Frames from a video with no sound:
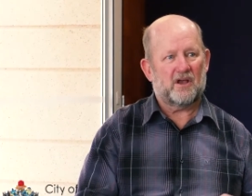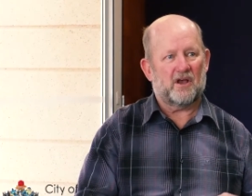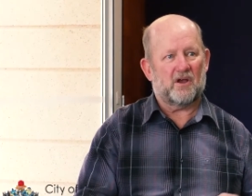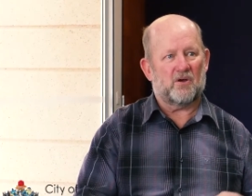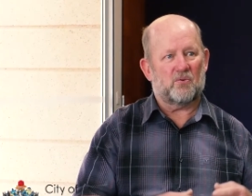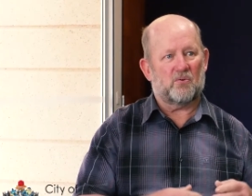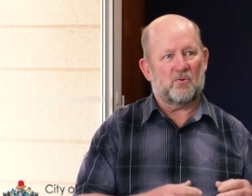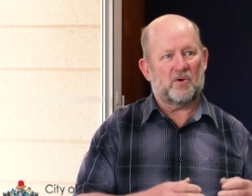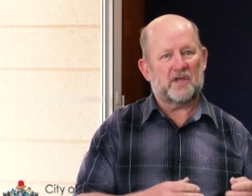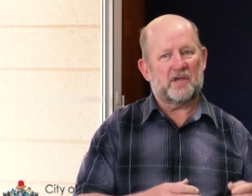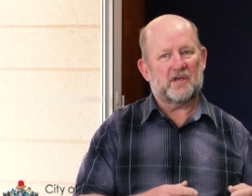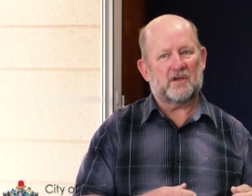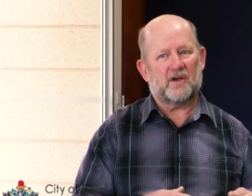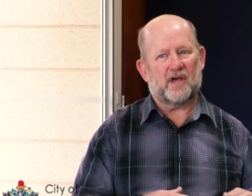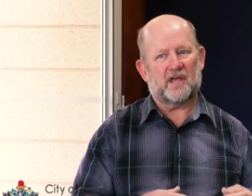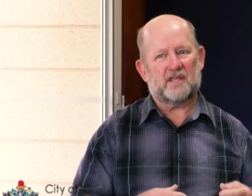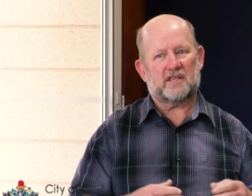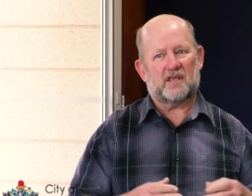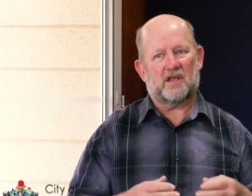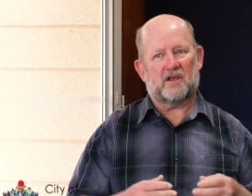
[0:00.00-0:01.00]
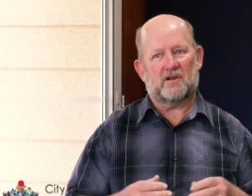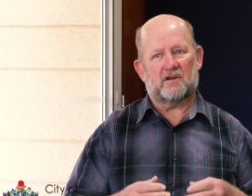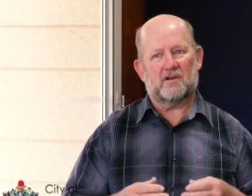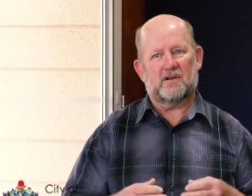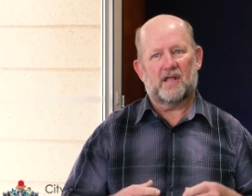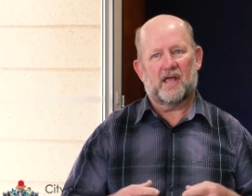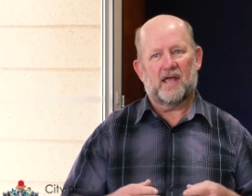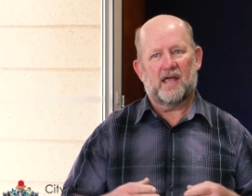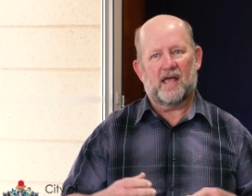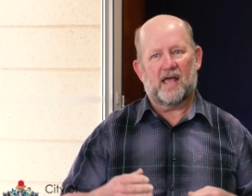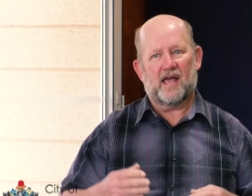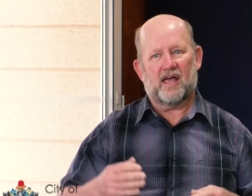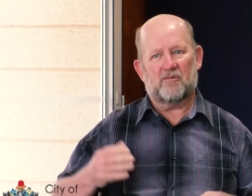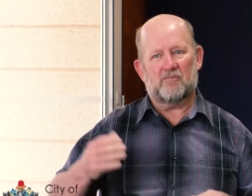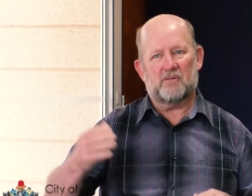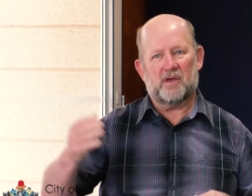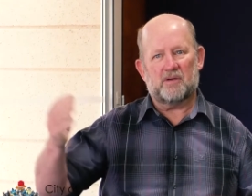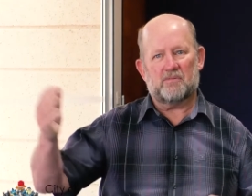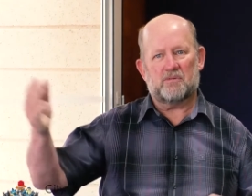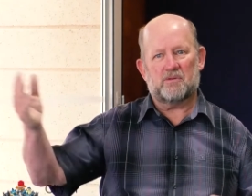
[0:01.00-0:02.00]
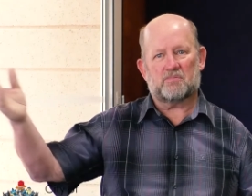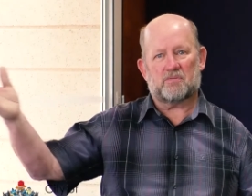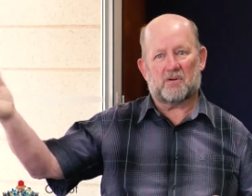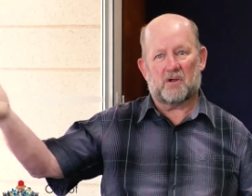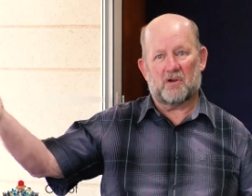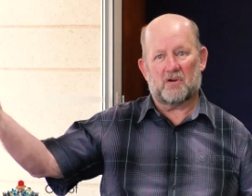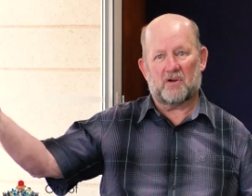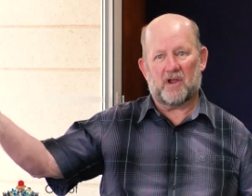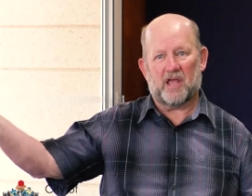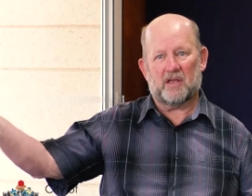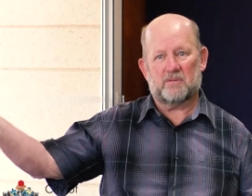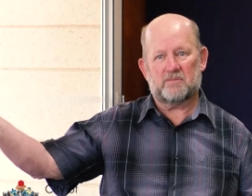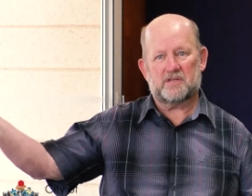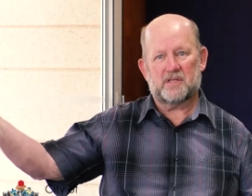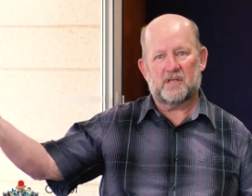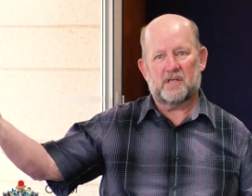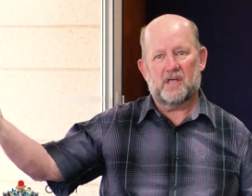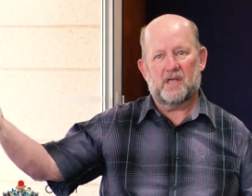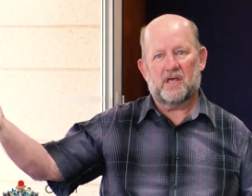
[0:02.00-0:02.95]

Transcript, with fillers: and we can go out there and have maybe programs